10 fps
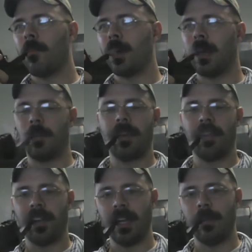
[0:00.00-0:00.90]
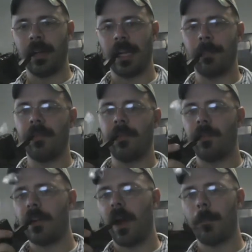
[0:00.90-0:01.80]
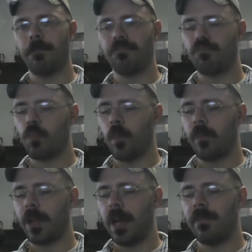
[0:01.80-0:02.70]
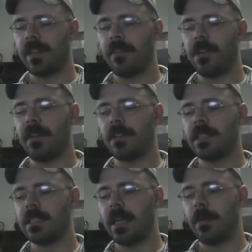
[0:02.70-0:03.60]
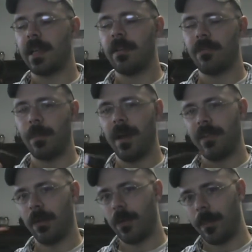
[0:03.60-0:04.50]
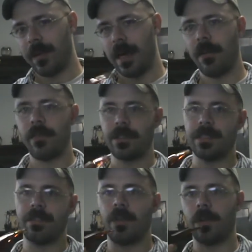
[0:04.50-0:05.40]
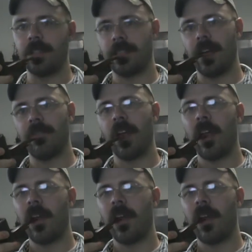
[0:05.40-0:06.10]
I wanted to see what type of flavor differences I would get from having it rubbed out versus folded stuff.